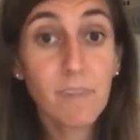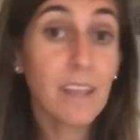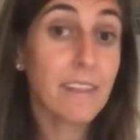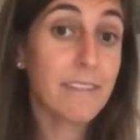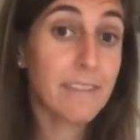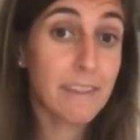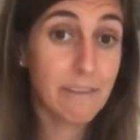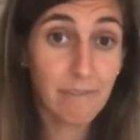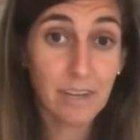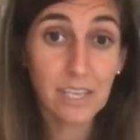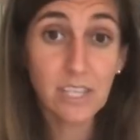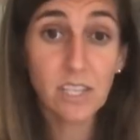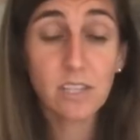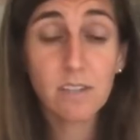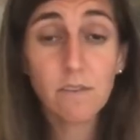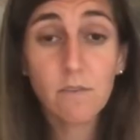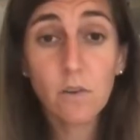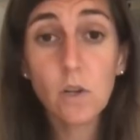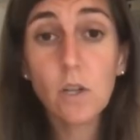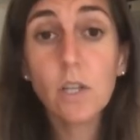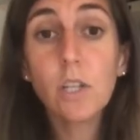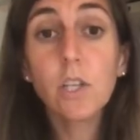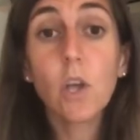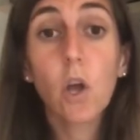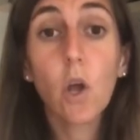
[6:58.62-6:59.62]
the
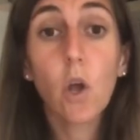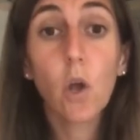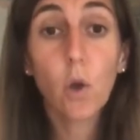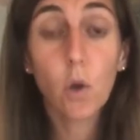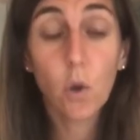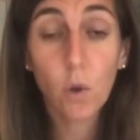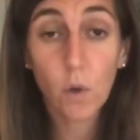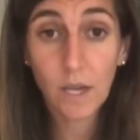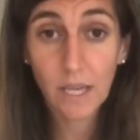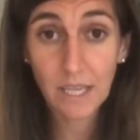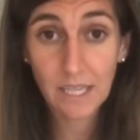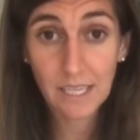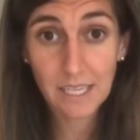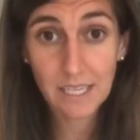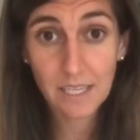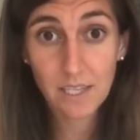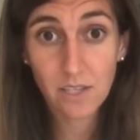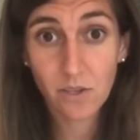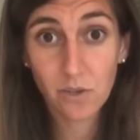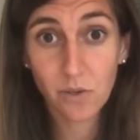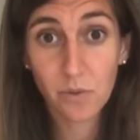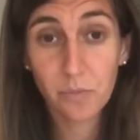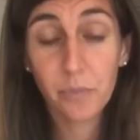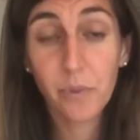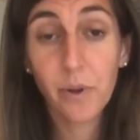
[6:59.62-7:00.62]
vegetables, cooking the
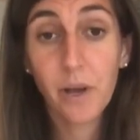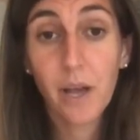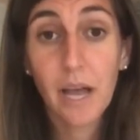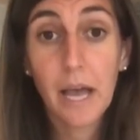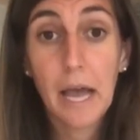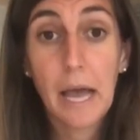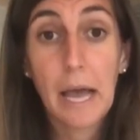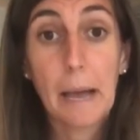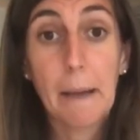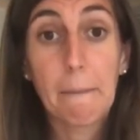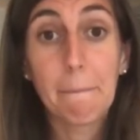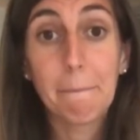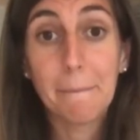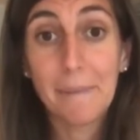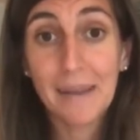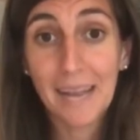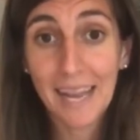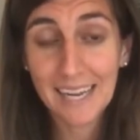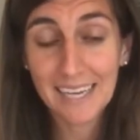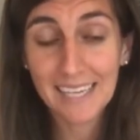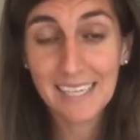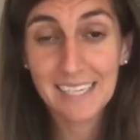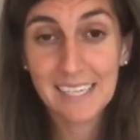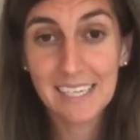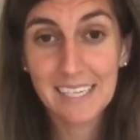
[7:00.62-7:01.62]
soup,
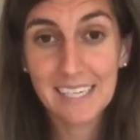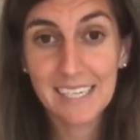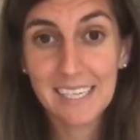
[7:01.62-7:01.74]
blending